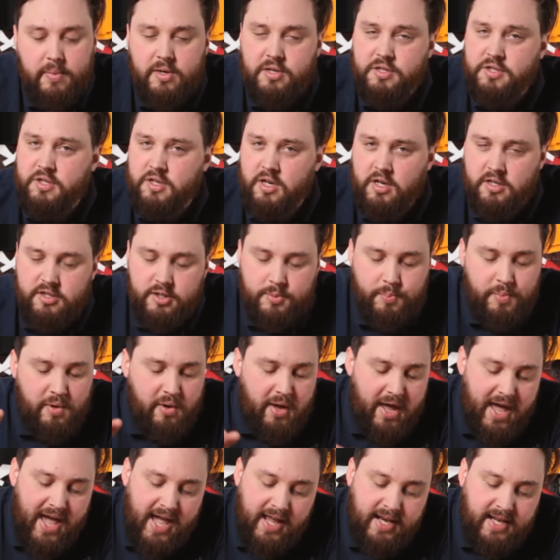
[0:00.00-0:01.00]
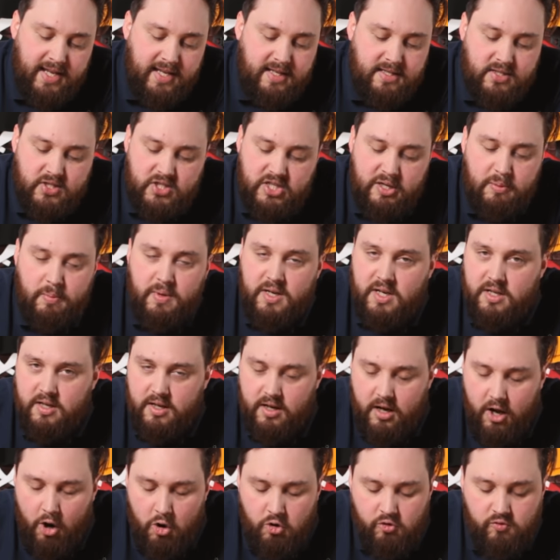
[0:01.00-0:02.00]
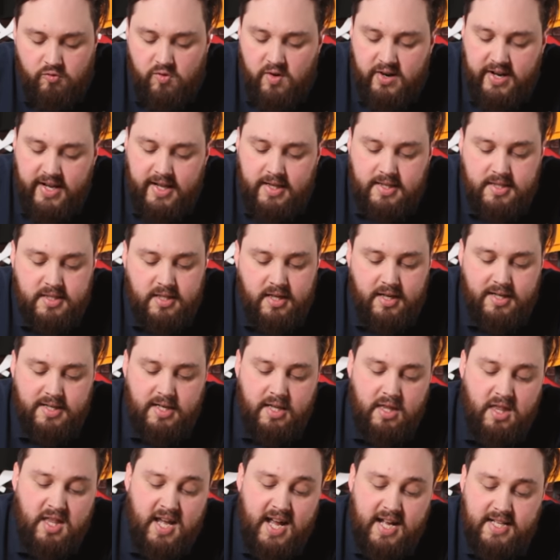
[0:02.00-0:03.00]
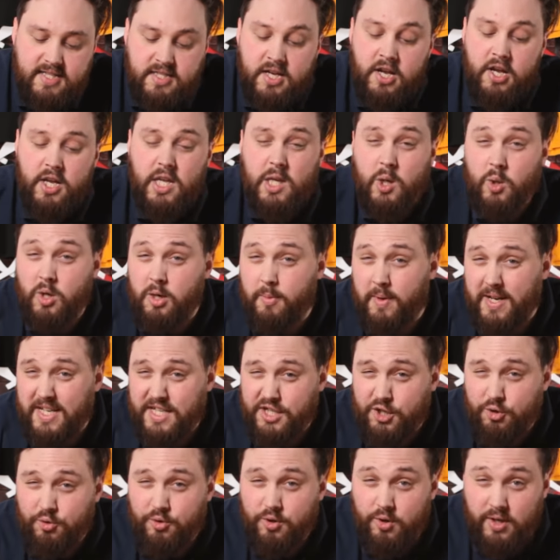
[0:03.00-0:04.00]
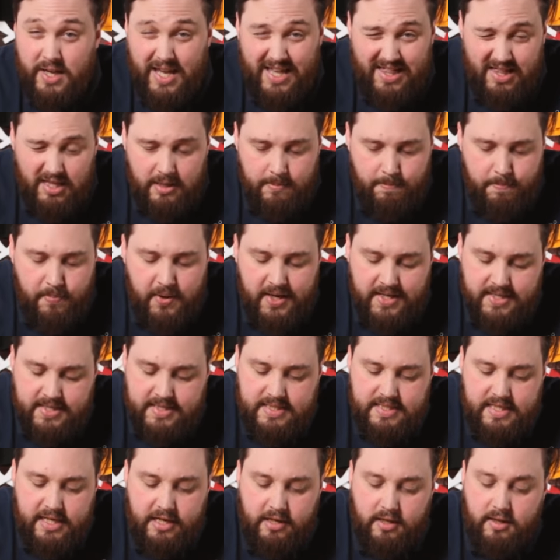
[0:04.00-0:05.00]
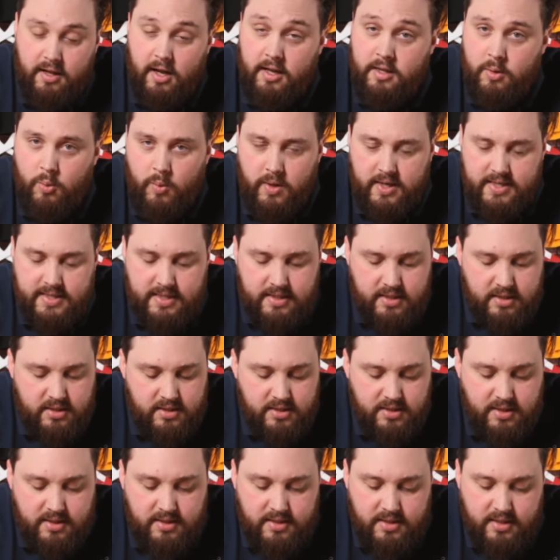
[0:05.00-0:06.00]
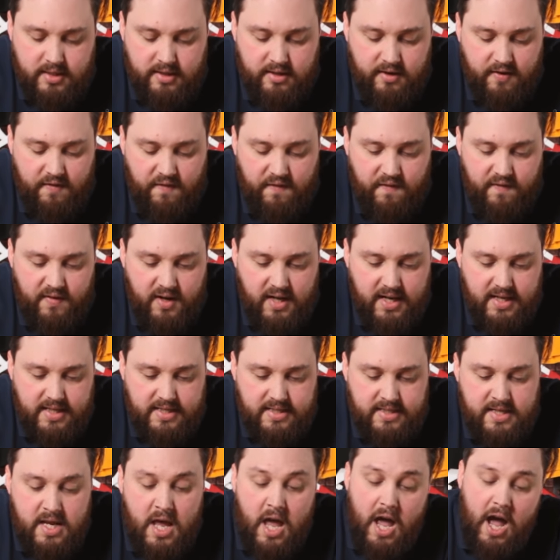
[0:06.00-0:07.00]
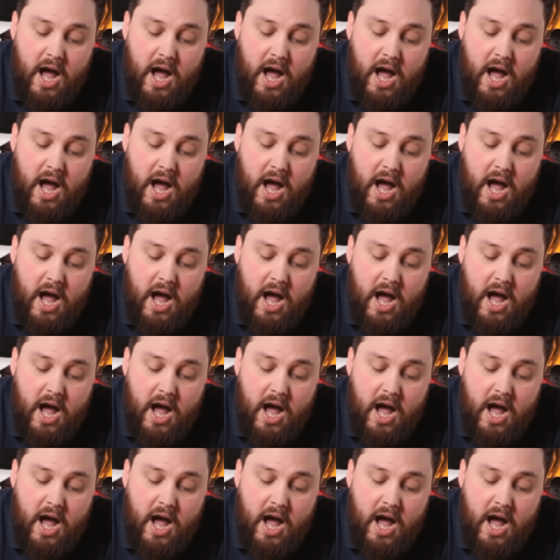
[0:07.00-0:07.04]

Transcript: because you can't just put any similar O-ring inside of that. You wanna make sure you get the best seal, otherwise it's just gonna flood.